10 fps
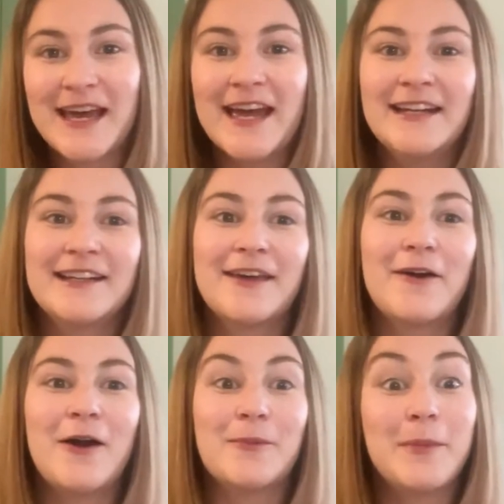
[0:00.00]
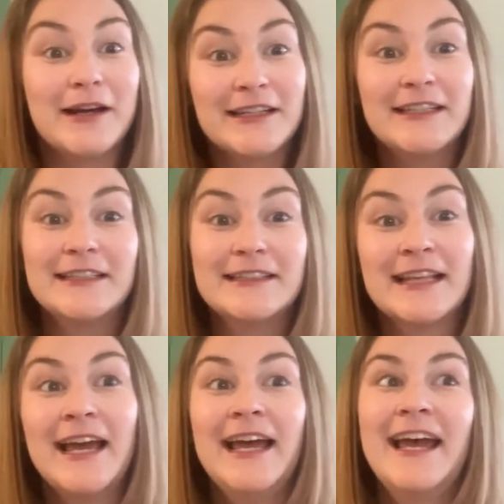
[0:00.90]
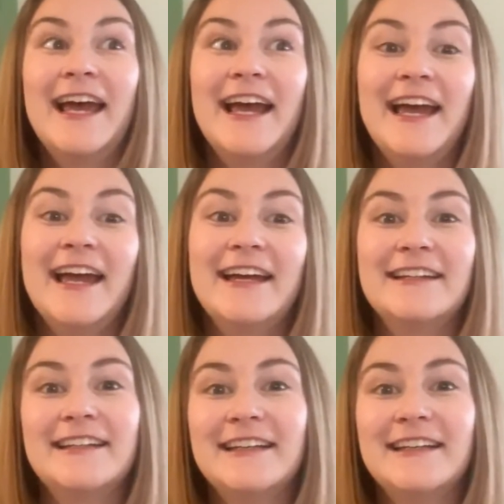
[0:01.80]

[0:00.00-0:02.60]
the end, there are monkeys and